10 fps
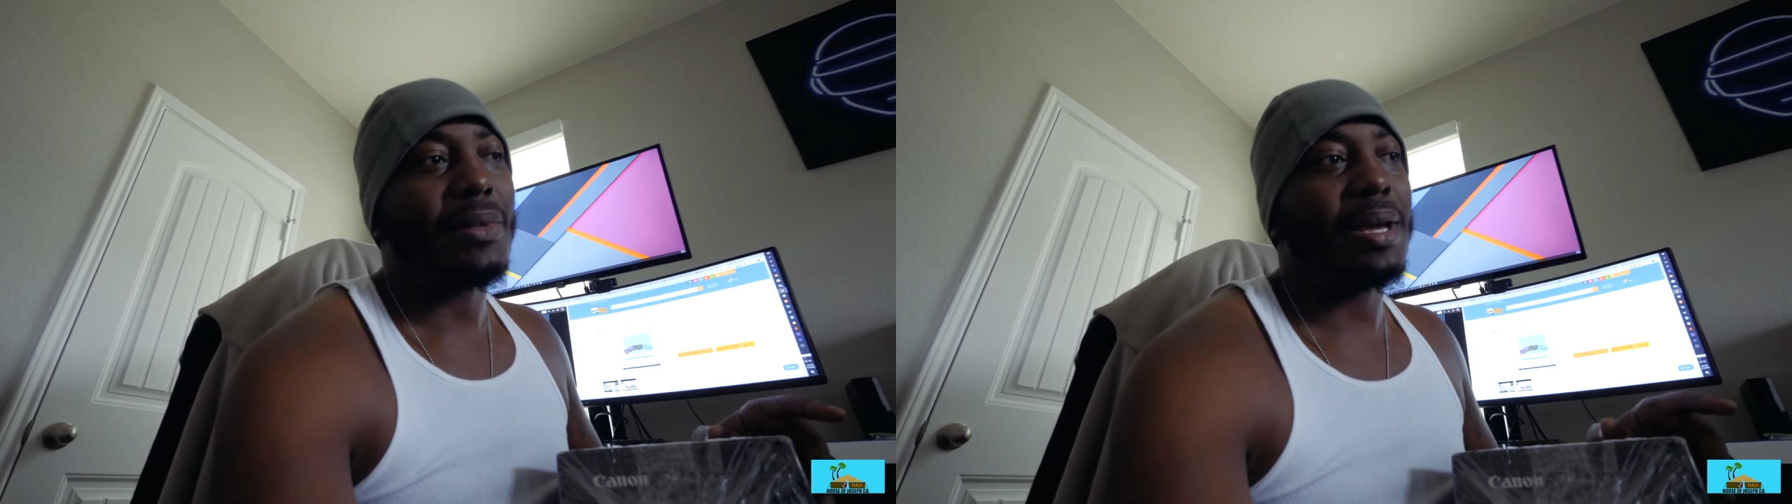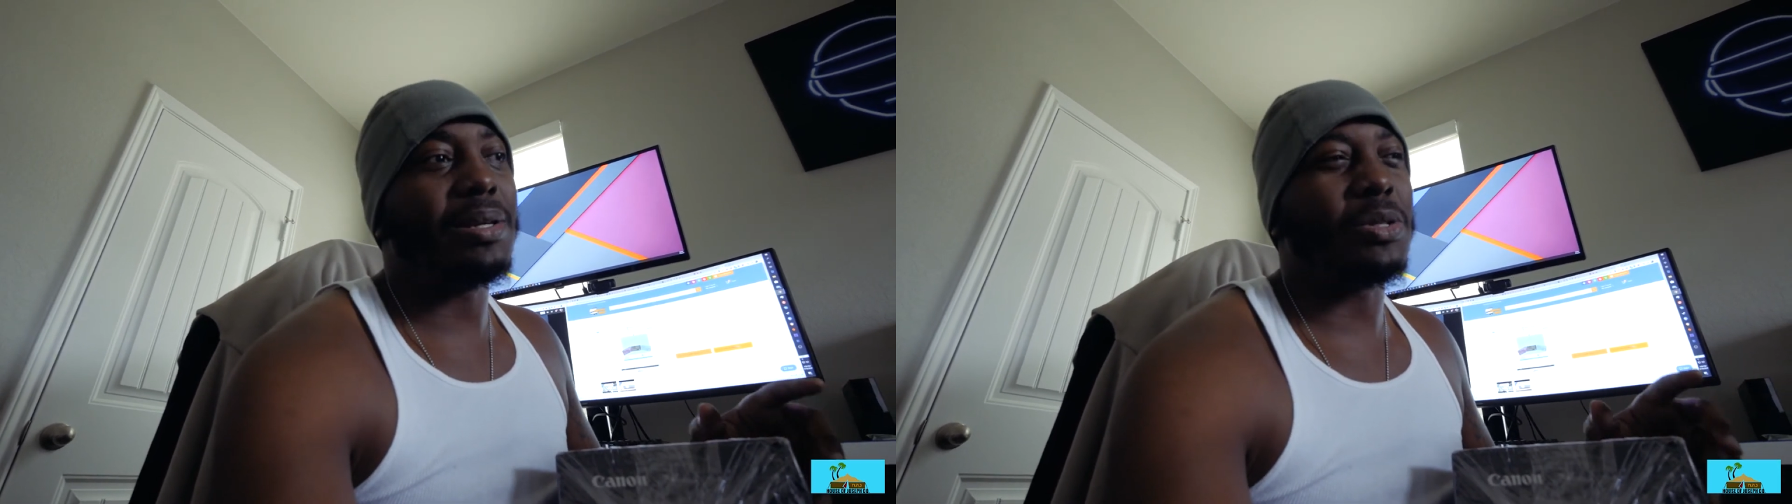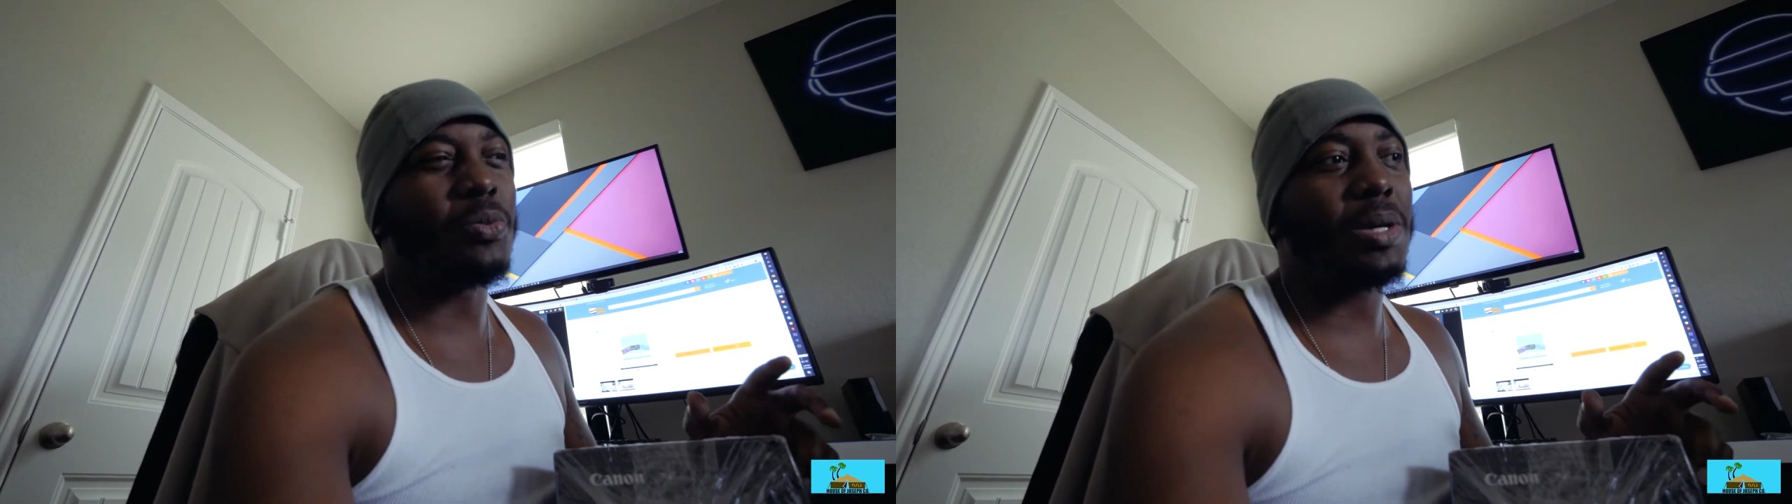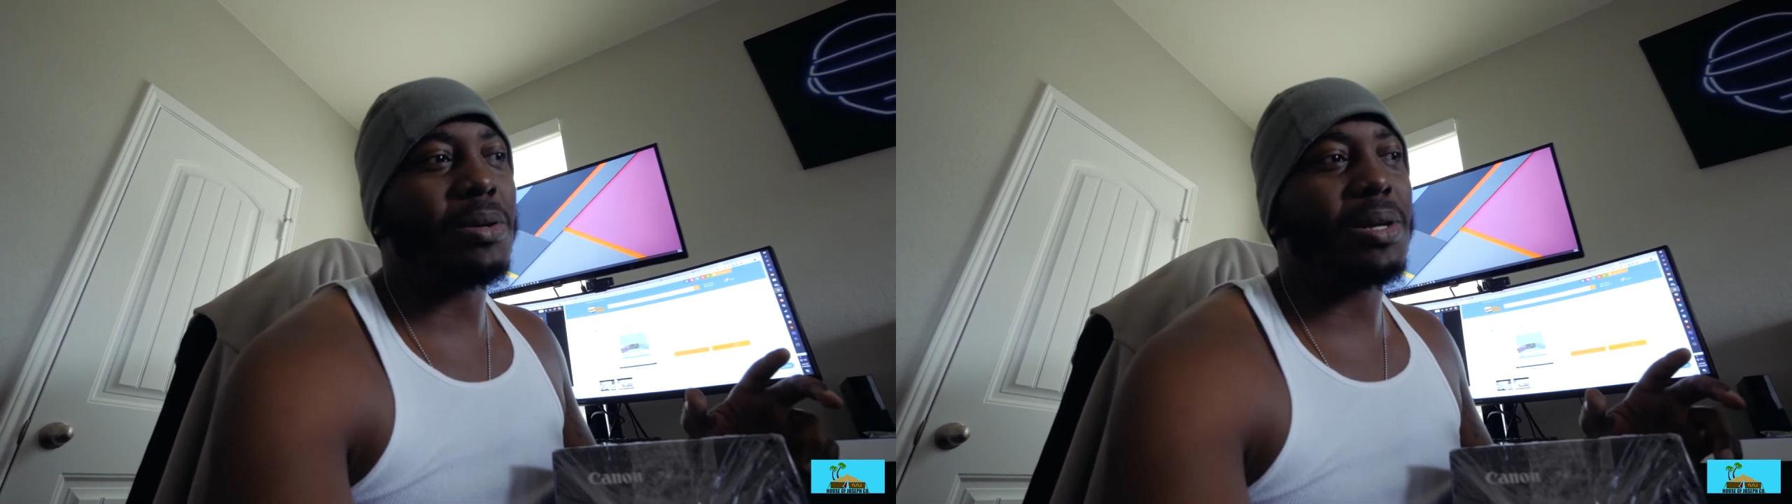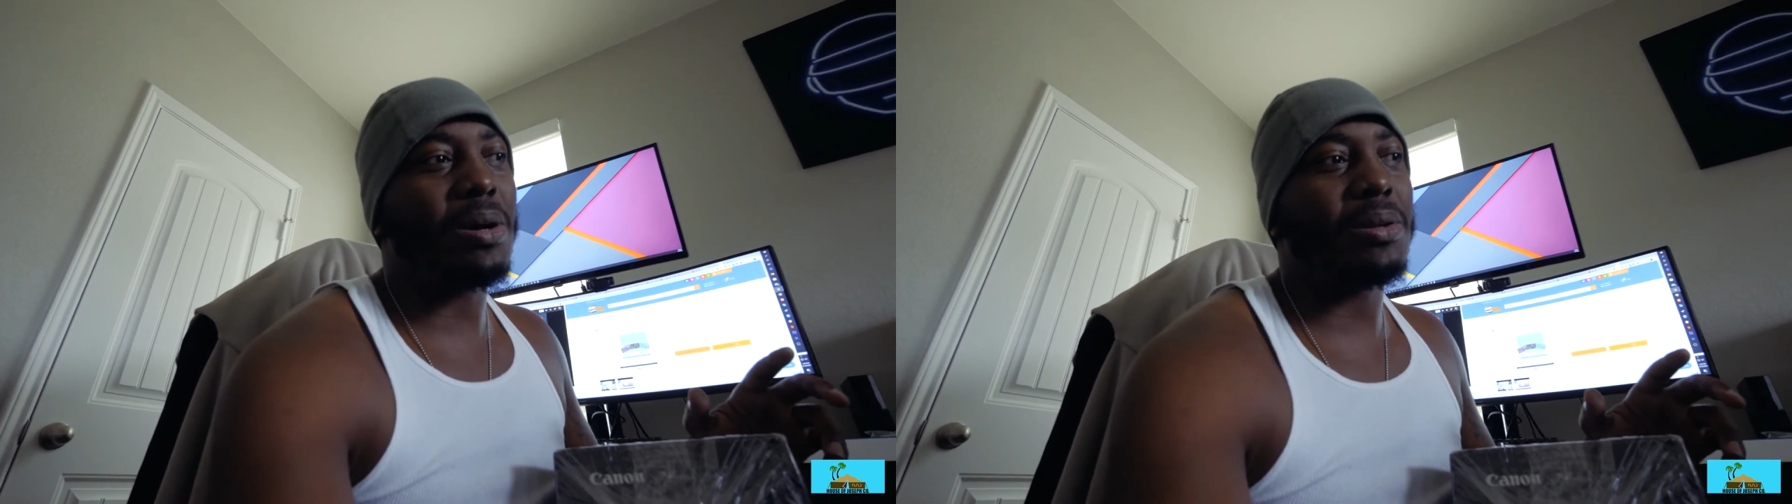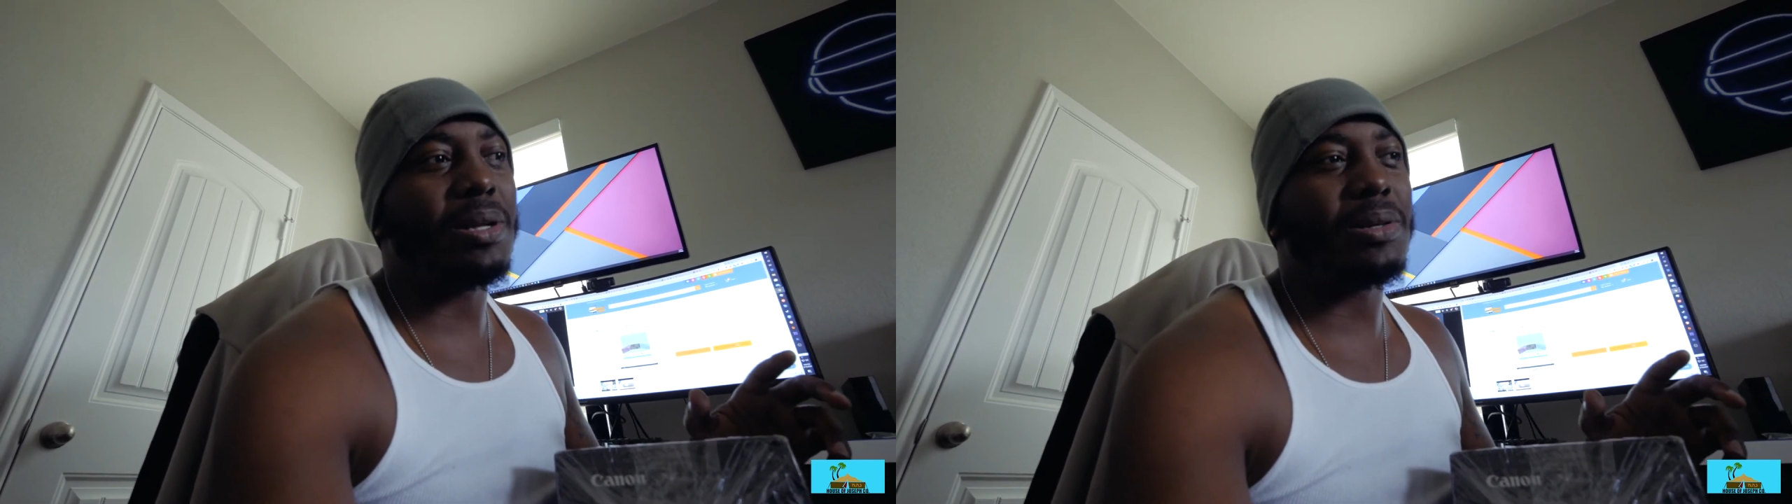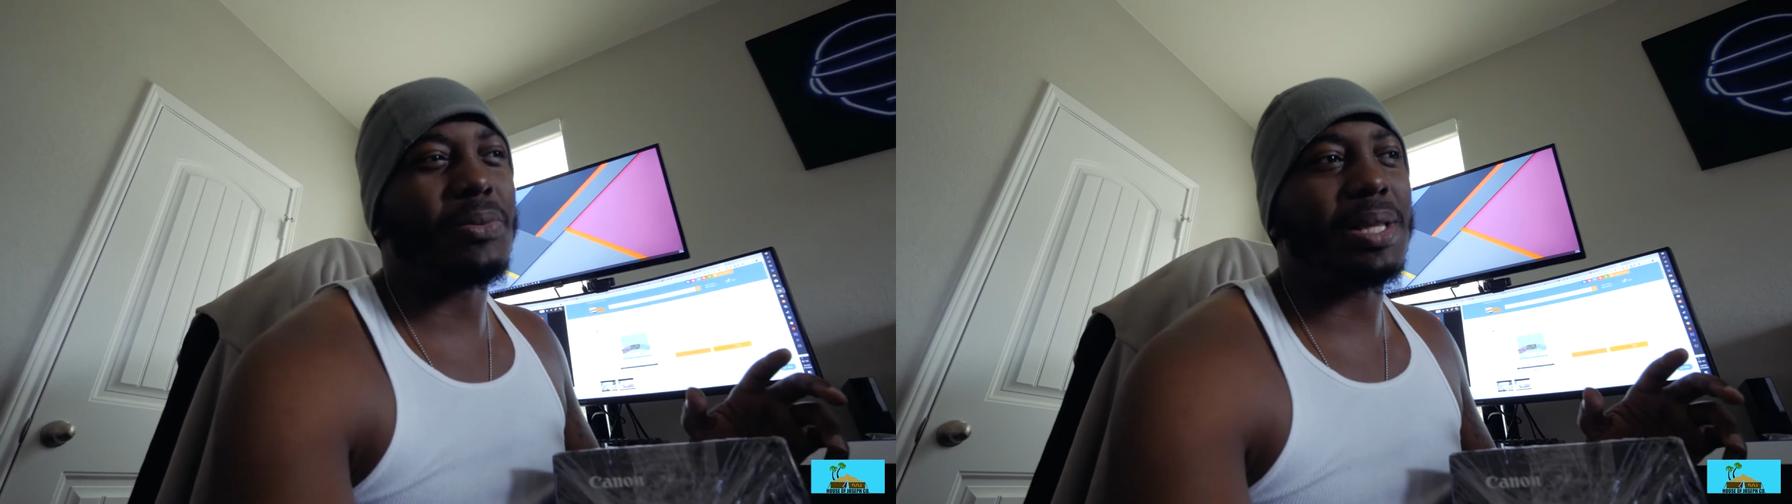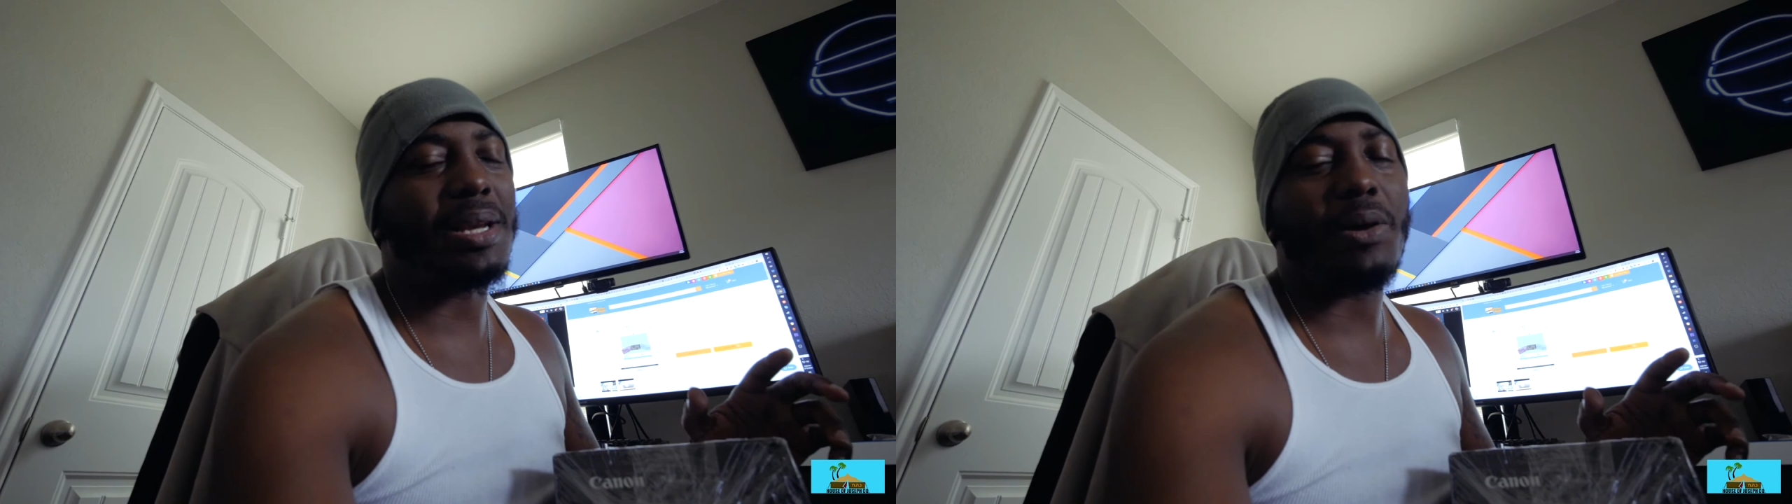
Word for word: and there's real no, there's really